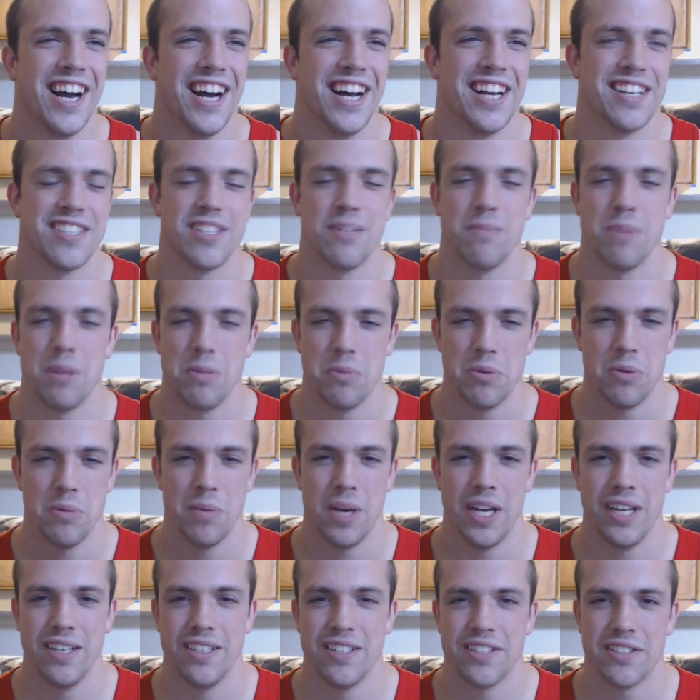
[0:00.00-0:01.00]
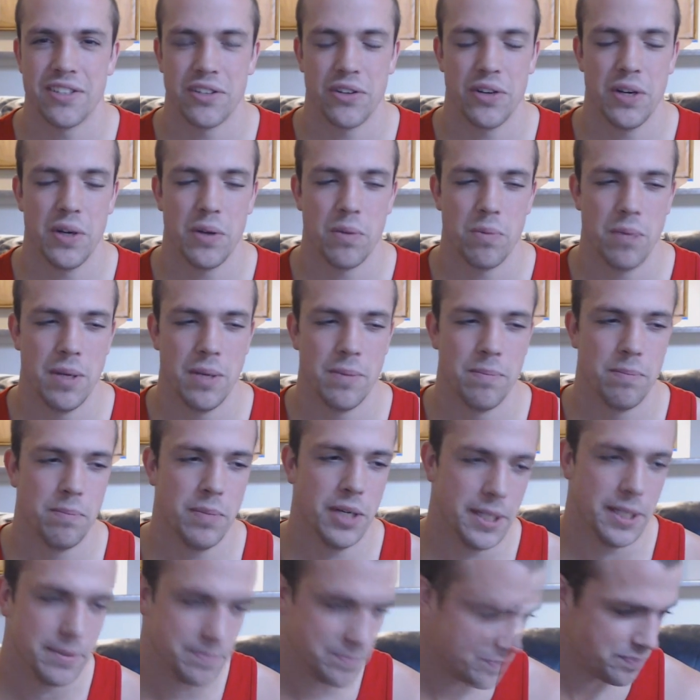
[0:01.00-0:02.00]
Some people might disagree with me,
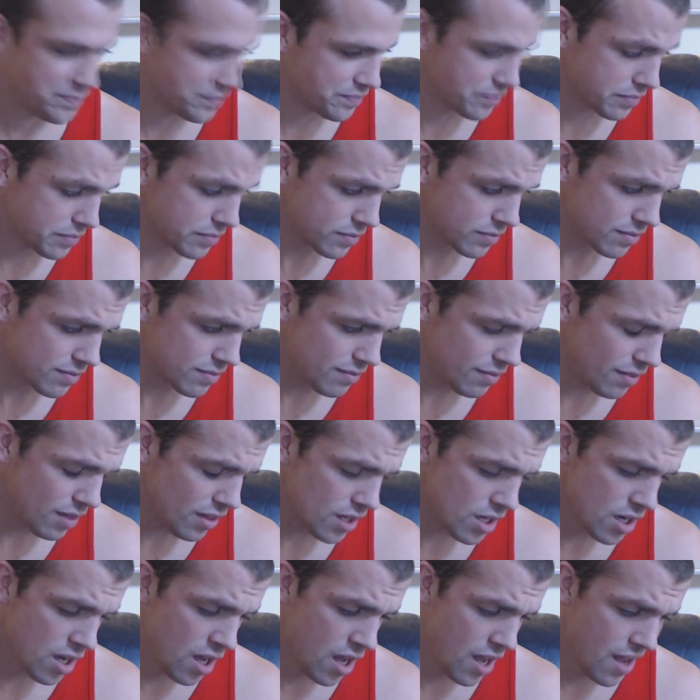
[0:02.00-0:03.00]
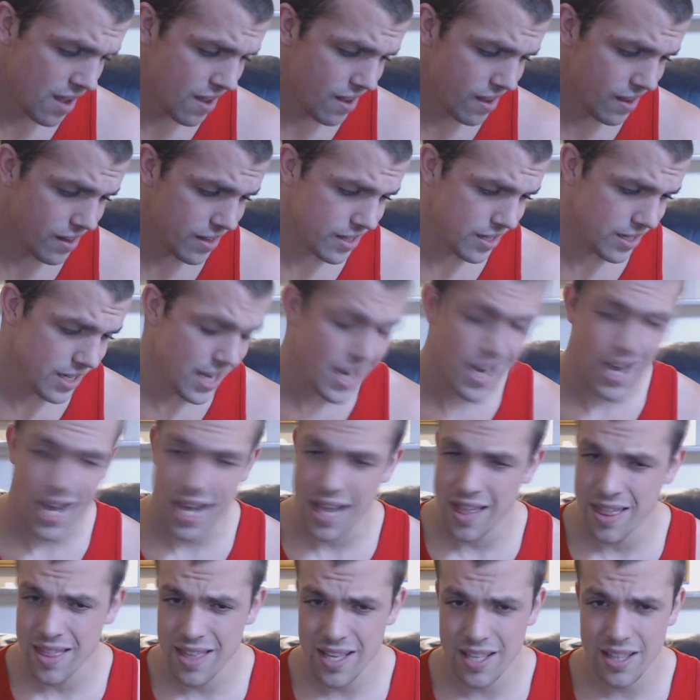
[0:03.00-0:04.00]
but yeah, I
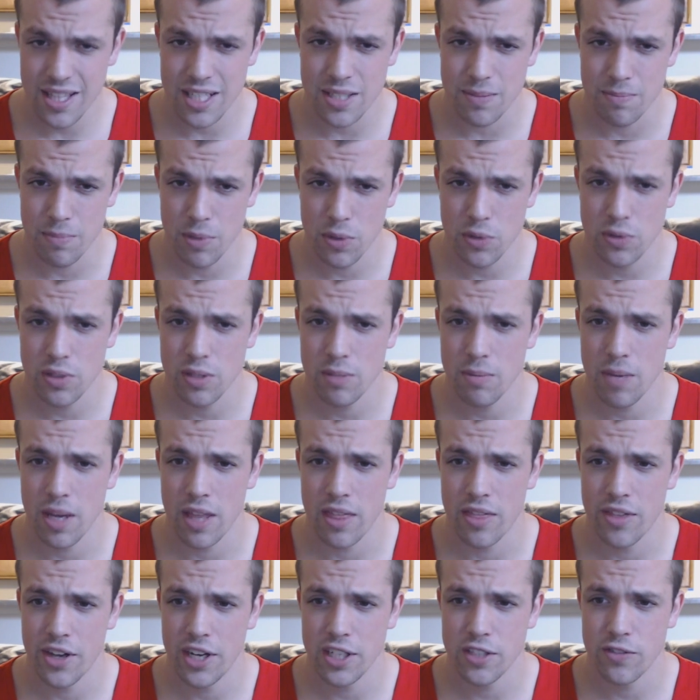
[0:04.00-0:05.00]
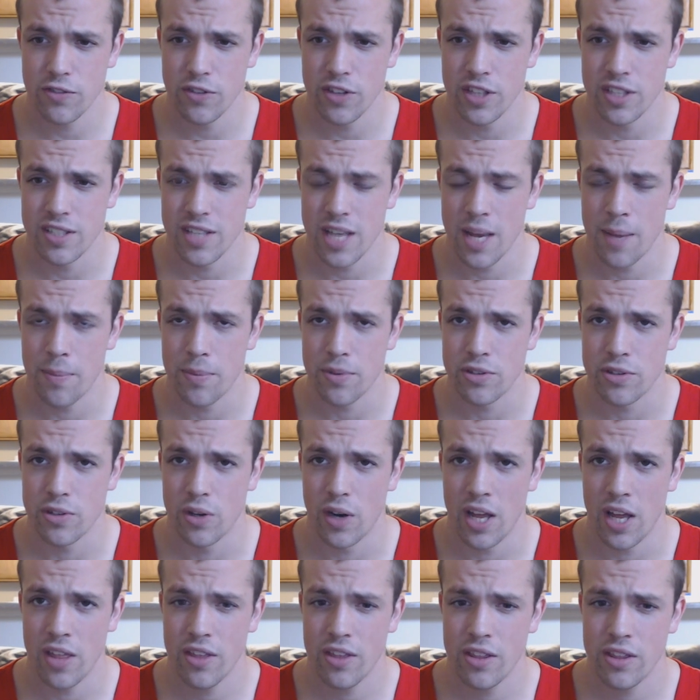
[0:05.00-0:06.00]
think that's mostly my thoughts for this episode.
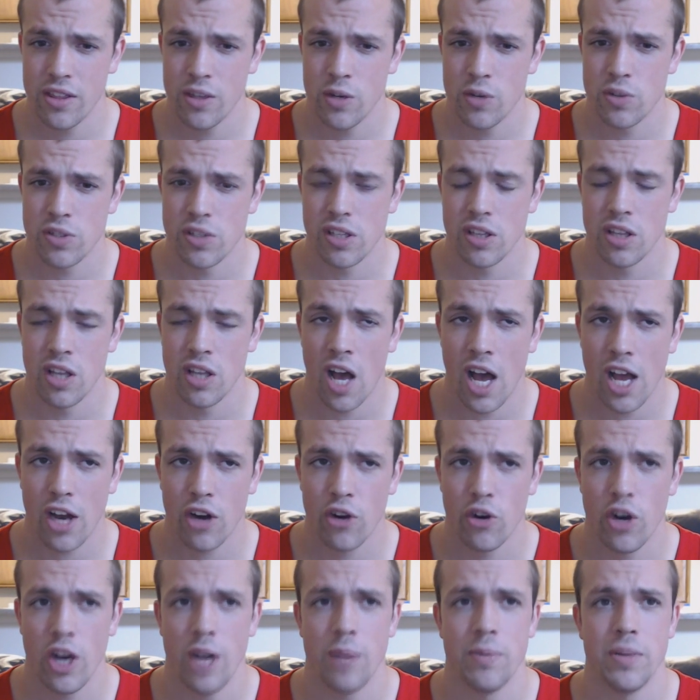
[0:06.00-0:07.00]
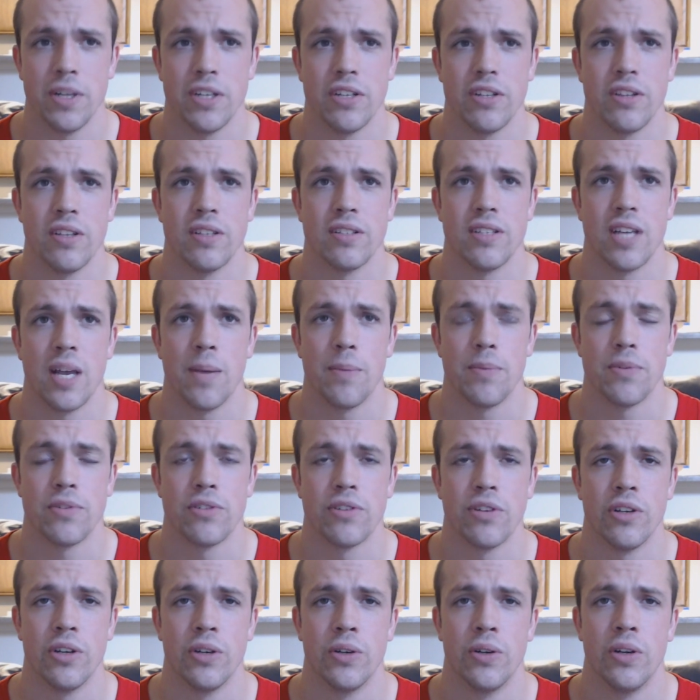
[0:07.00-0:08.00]
I thought there was a lot crammed into this
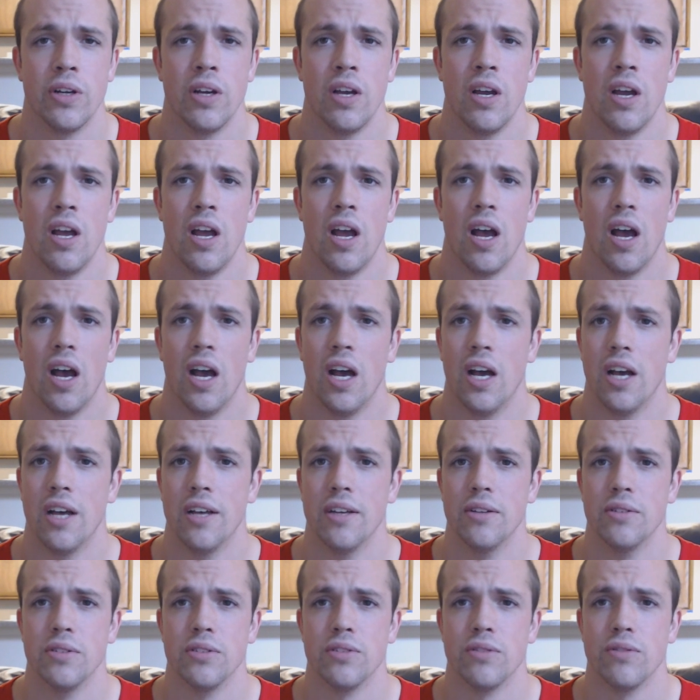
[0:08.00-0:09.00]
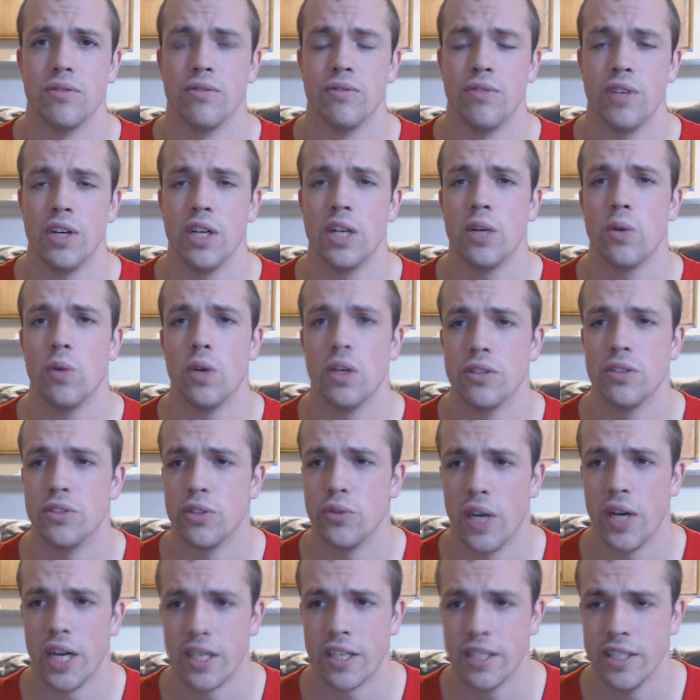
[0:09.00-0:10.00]
episode. It was very well
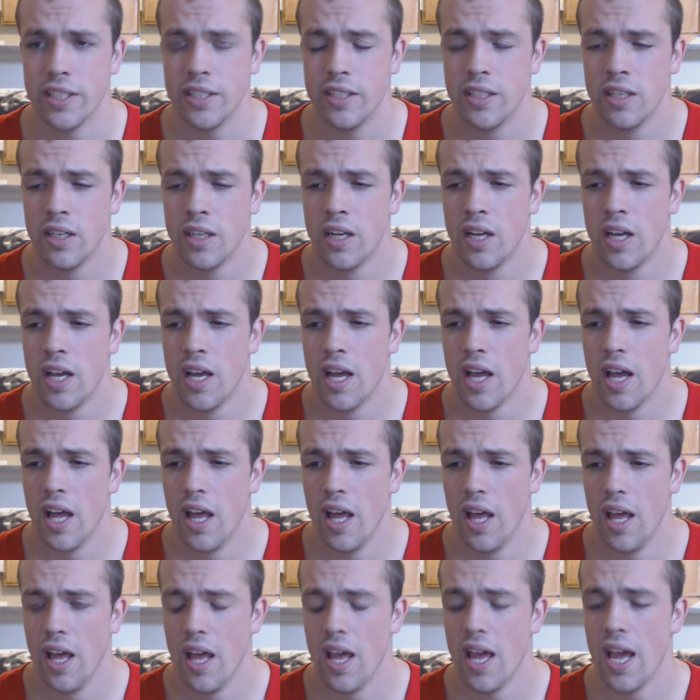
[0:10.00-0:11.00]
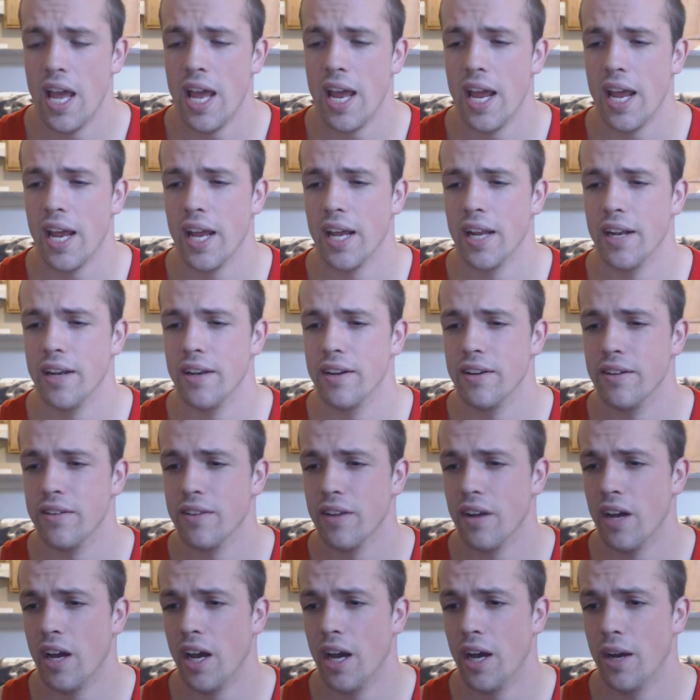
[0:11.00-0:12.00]
directed, and
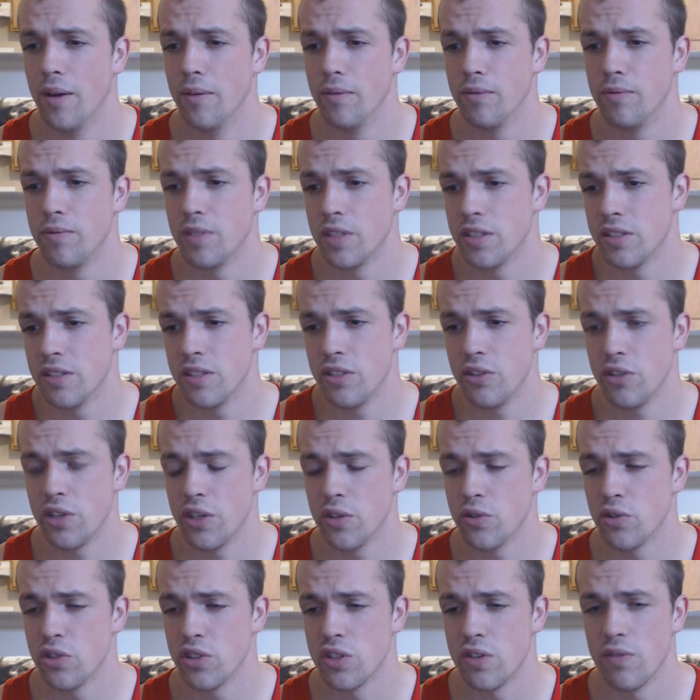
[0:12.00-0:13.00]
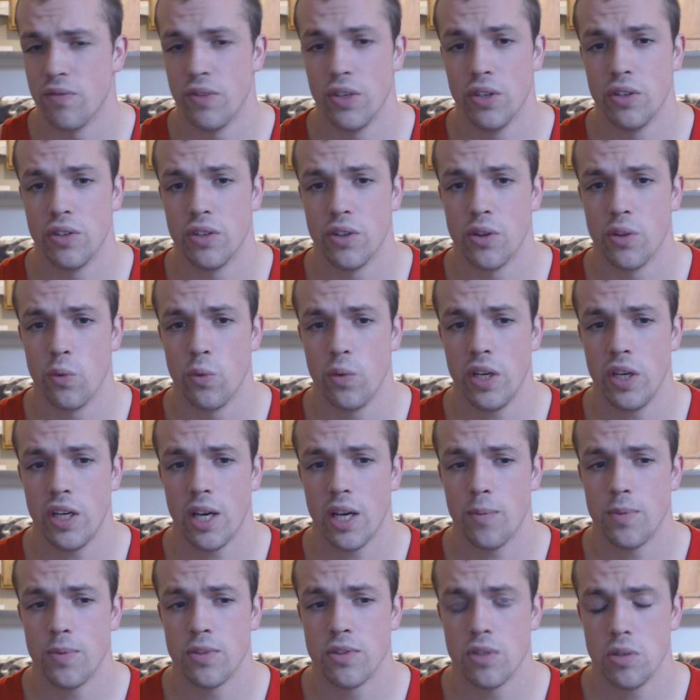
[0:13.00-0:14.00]
considering it was just a Villain of the Week
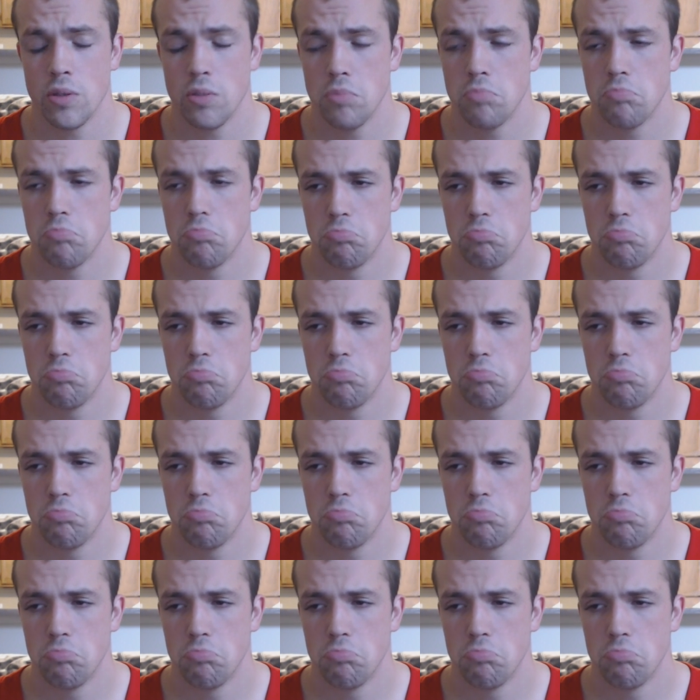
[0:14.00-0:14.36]
episode,